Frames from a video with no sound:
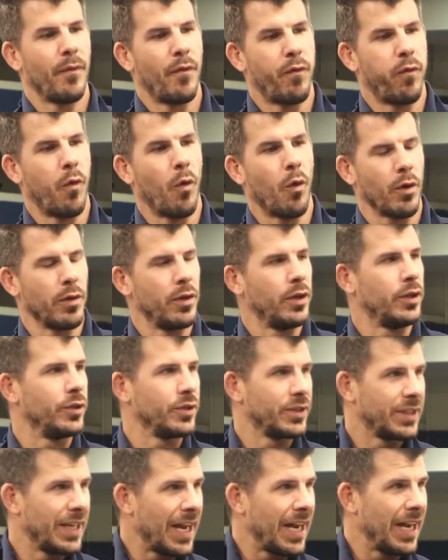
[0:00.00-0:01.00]
for
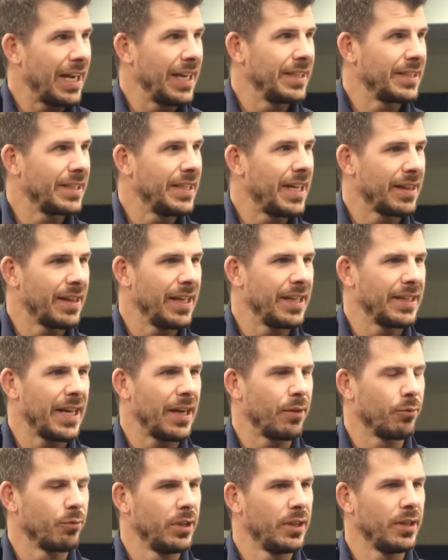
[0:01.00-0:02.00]
those guys, and I yeah. think
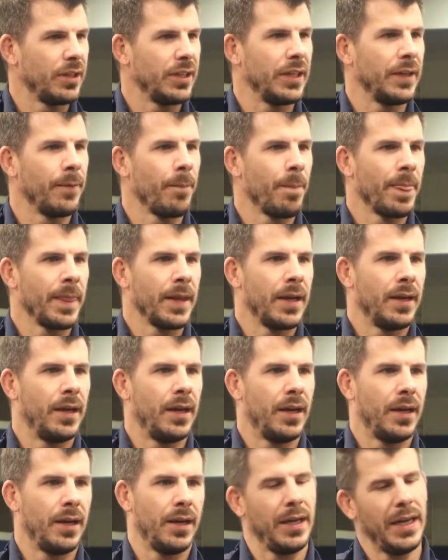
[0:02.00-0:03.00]
that really
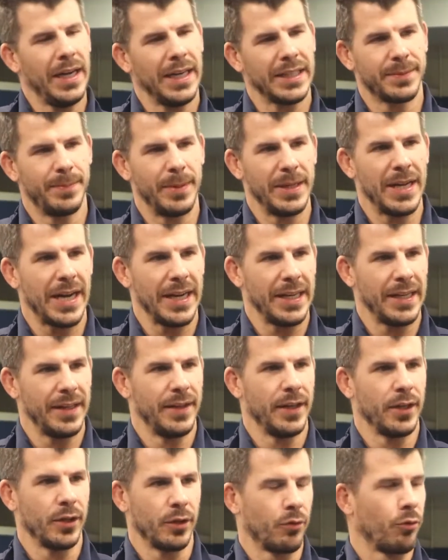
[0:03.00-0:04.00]
uh,
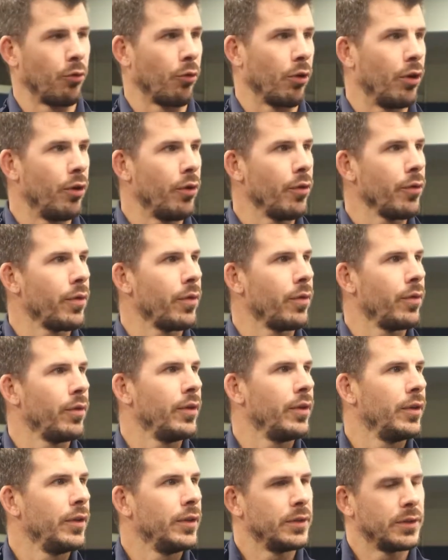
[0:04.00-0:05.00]
expedited their growth
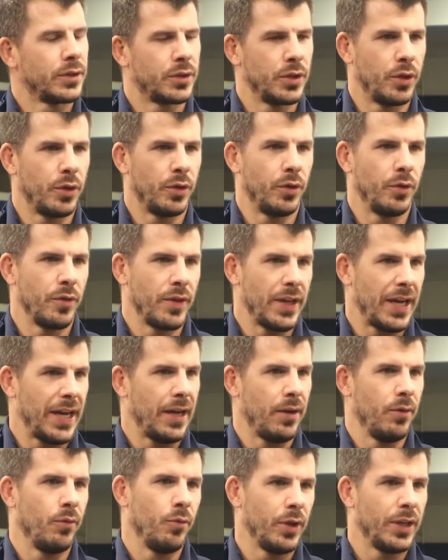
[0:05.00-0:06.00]
so
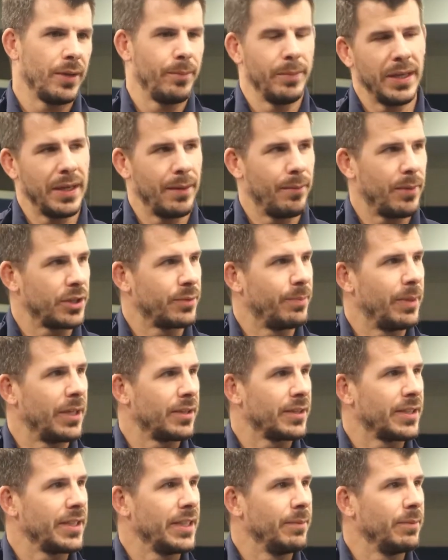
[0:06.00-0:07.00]
that we could be a much
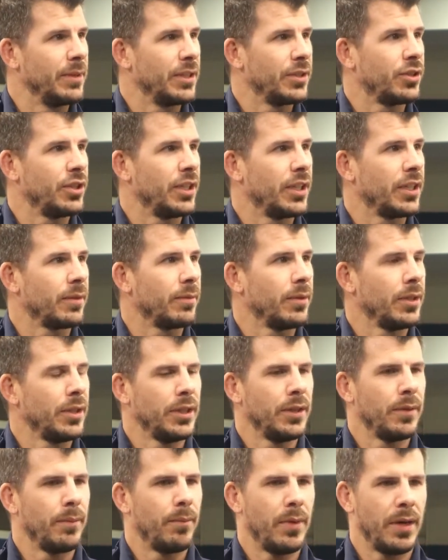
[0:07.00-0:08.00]
better team this year.
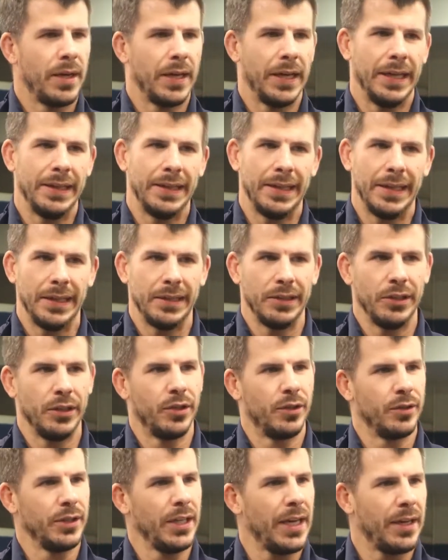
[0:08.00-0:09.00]
And then, you
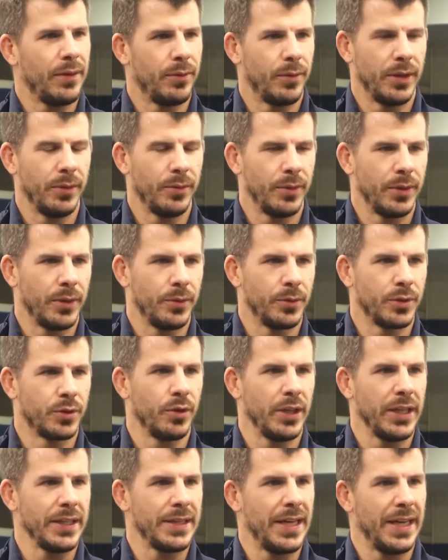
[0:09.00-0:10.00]
know, yeah, it, it was
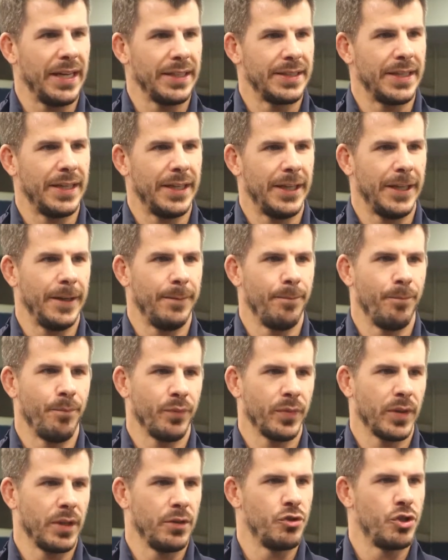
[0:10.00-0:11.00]
great that uh,
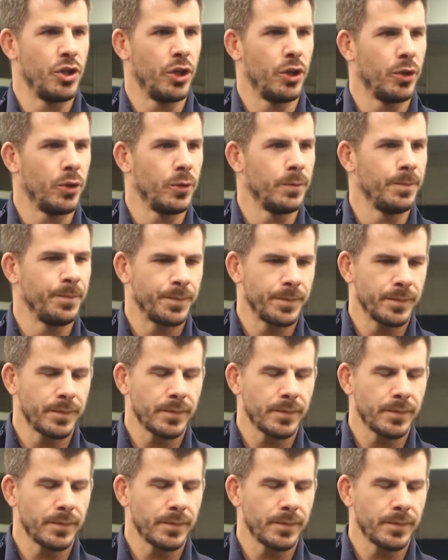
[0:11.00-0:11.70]
Joe